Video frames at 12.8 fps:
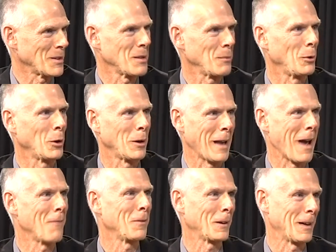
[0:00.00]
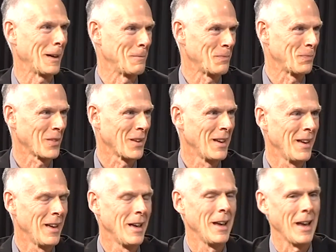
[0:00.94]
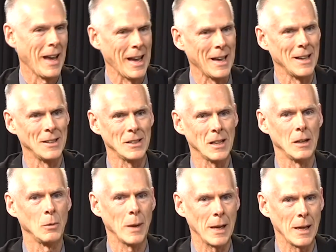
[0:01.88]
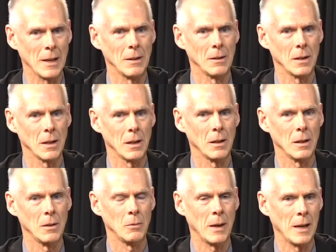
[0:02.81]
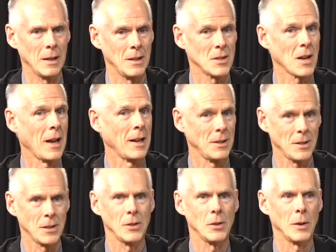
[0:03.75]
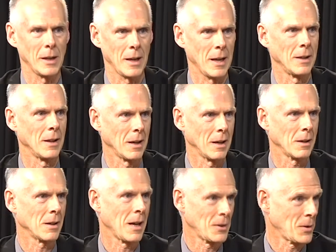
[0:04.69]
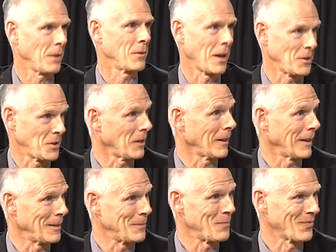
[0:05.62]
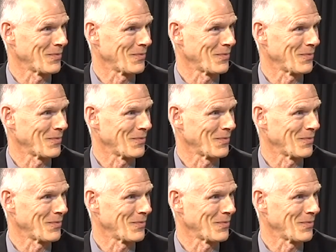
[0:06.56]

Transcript: similar in Africa, and we decided to do it in the country of Nigeria